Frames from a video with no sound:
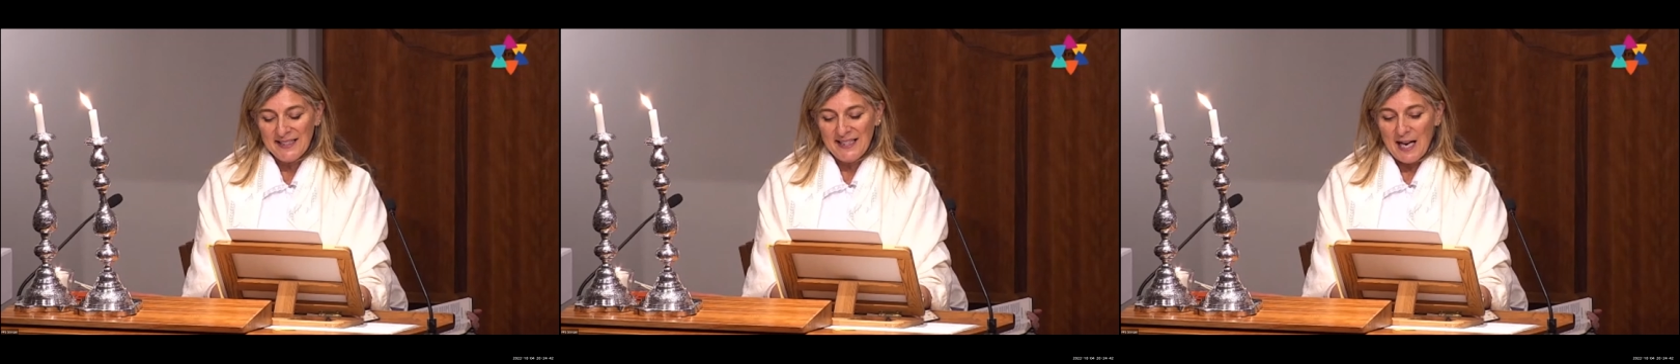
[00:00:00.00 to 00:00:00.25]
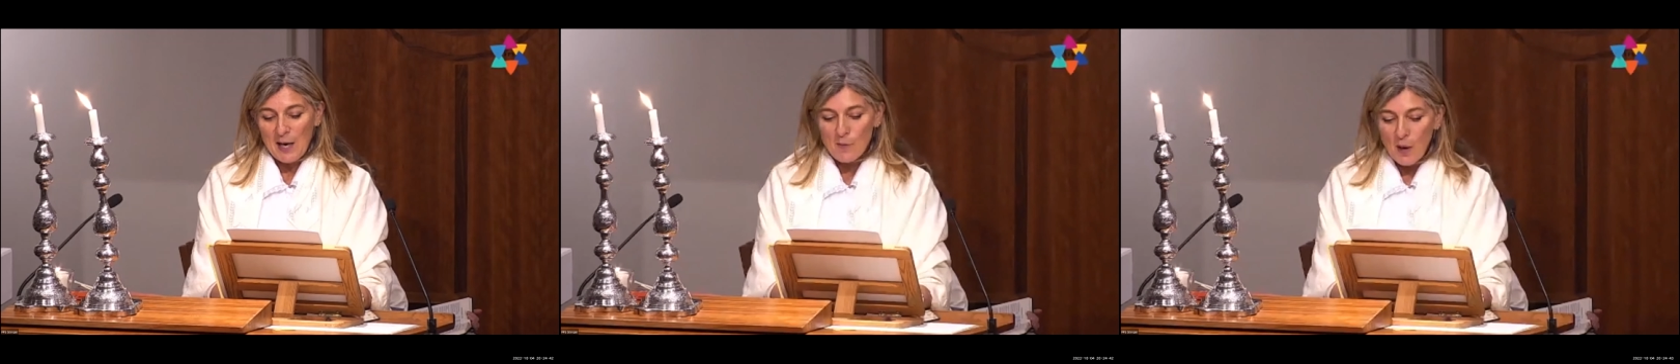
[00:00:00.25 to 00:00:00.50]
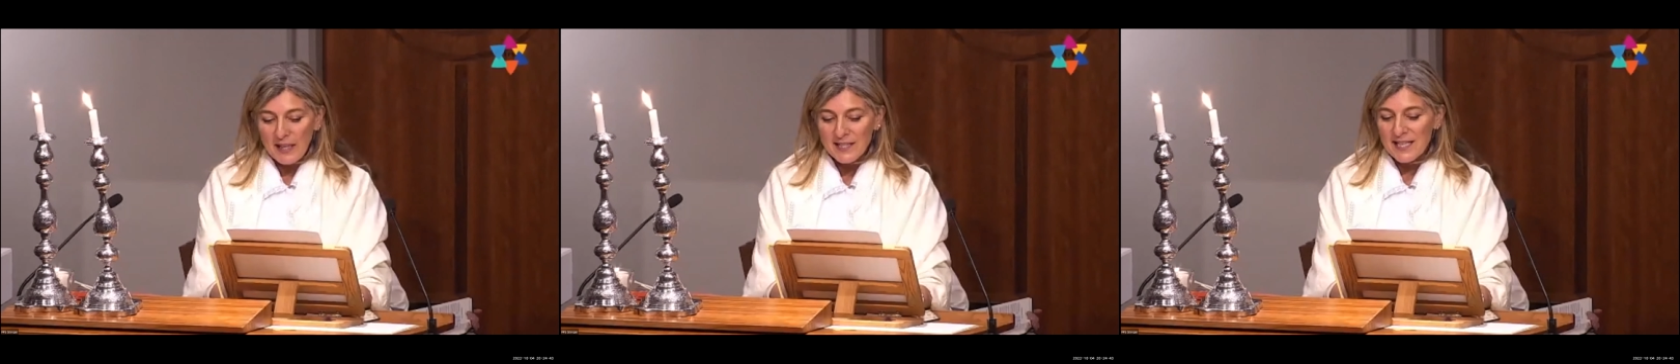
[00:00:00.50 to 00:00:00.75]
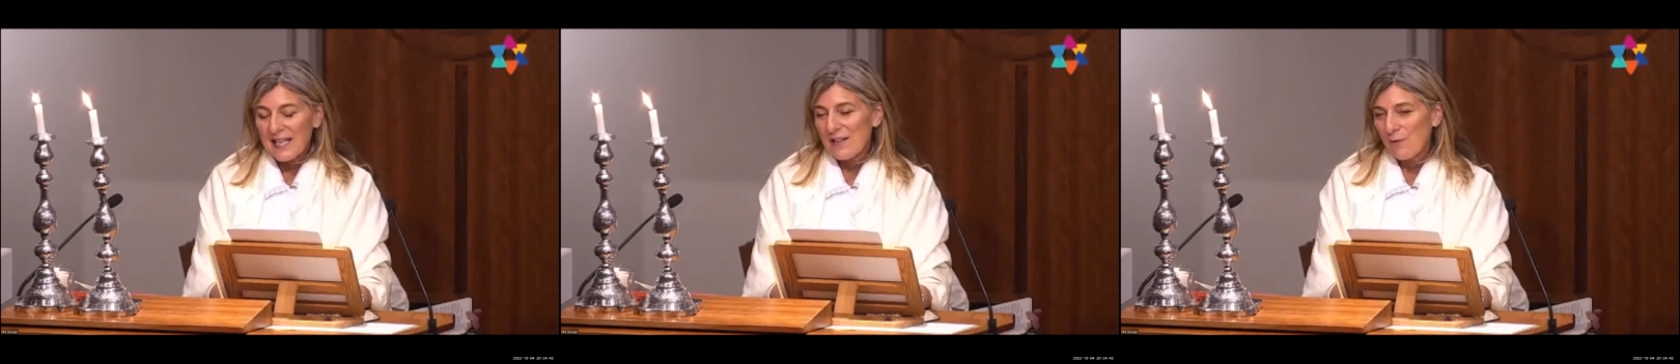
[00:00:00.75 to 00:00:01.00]
I
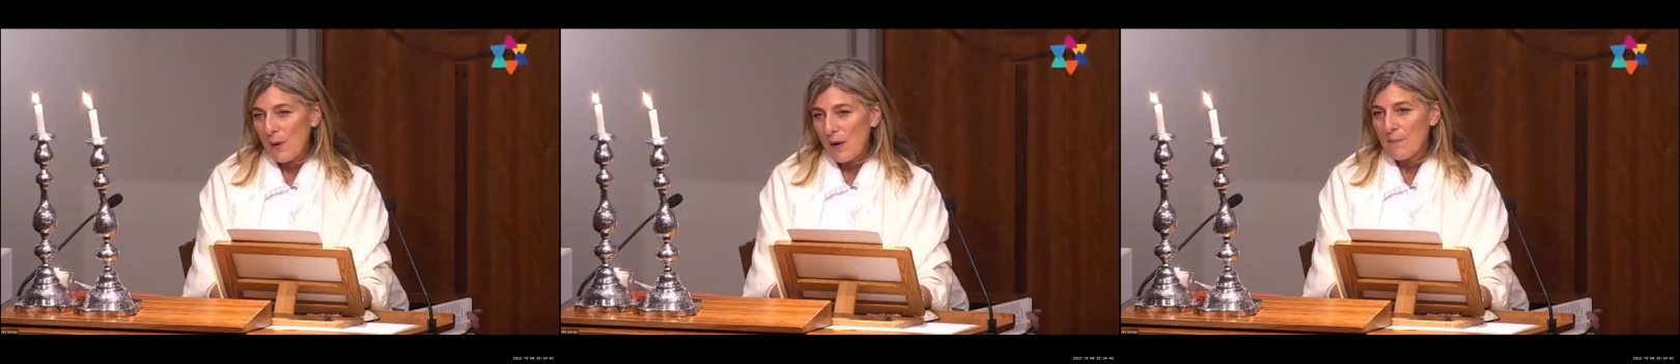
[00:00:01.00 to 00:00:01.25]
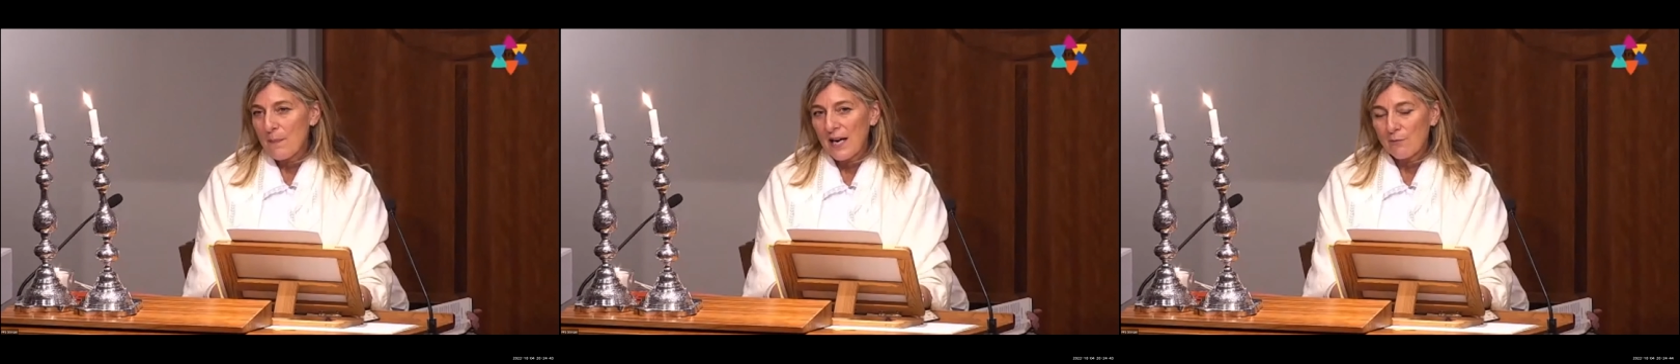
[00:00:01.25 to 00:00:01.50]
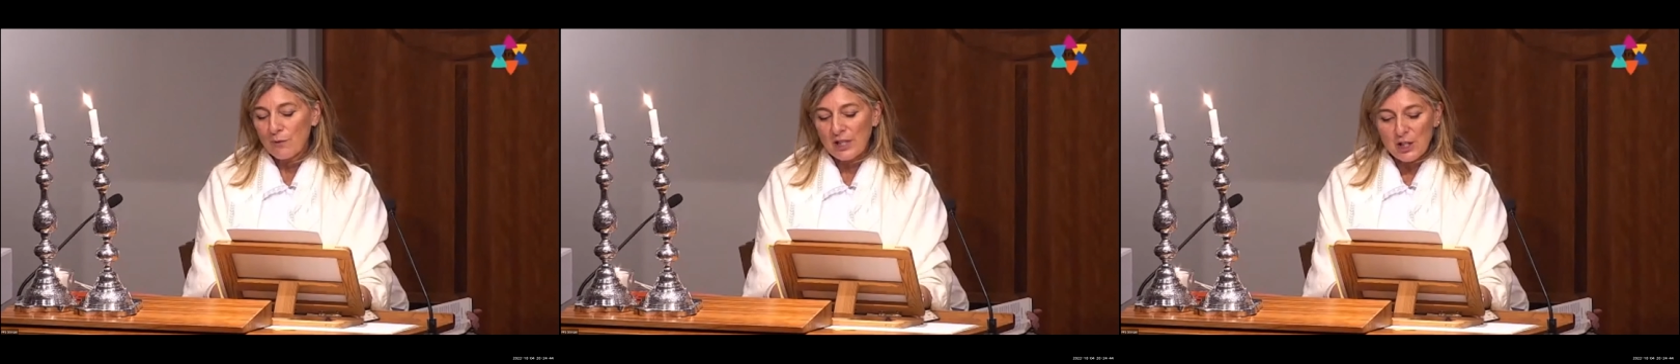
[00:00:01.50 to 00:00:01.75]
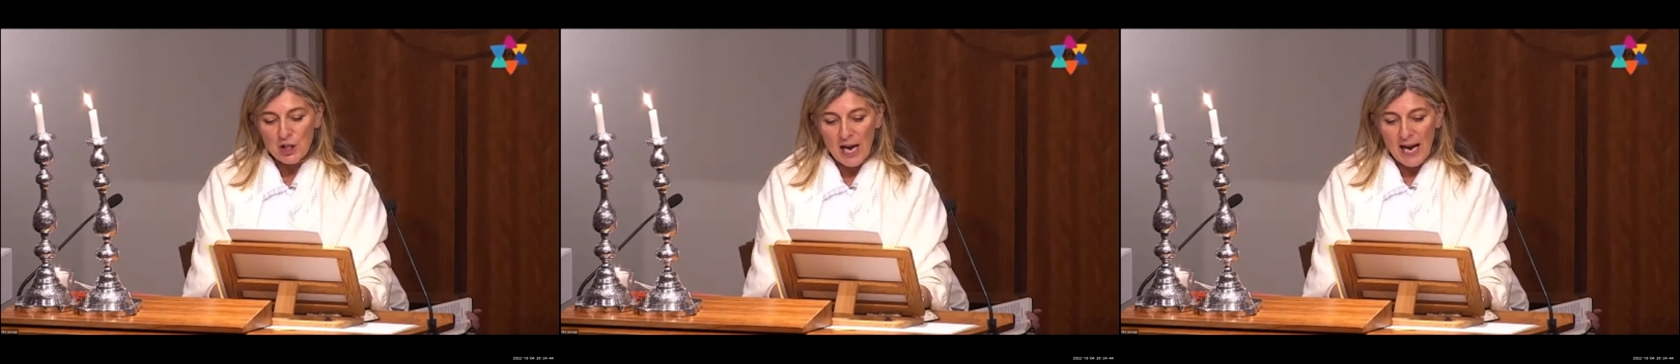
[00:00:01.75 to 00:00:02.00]
wonder if we might
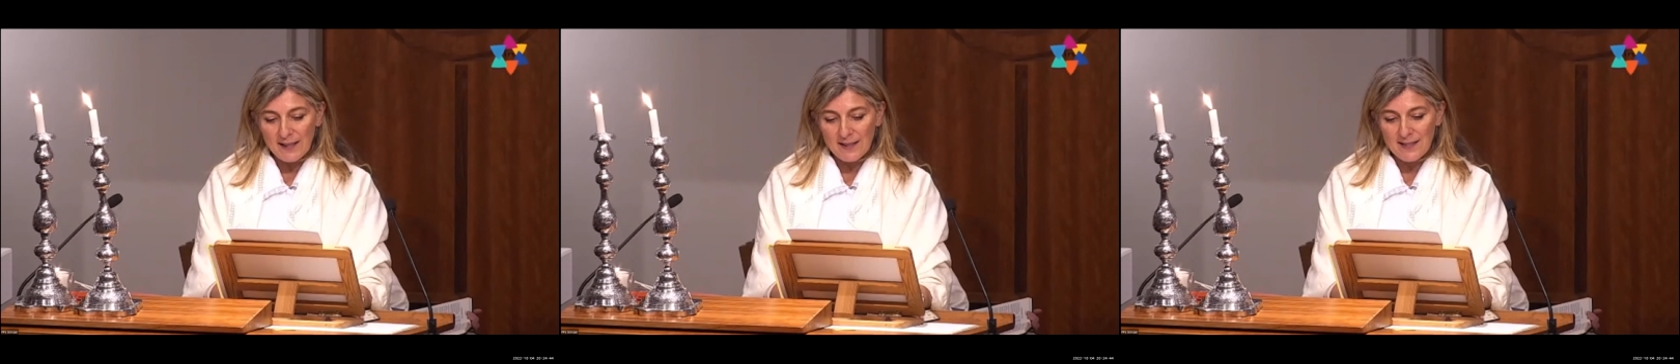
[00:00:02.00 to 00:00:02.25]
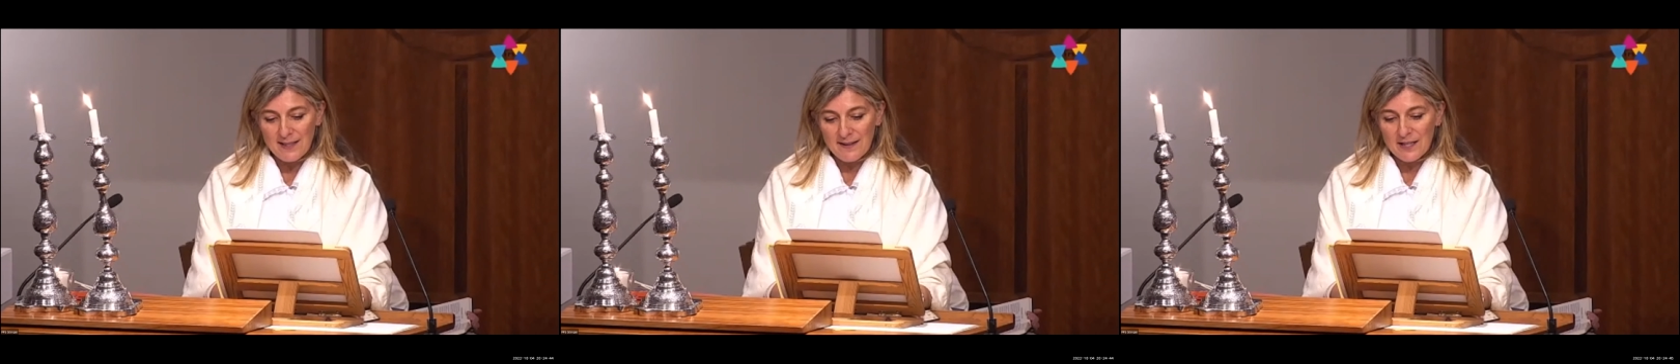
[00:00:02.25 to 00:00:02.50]
reject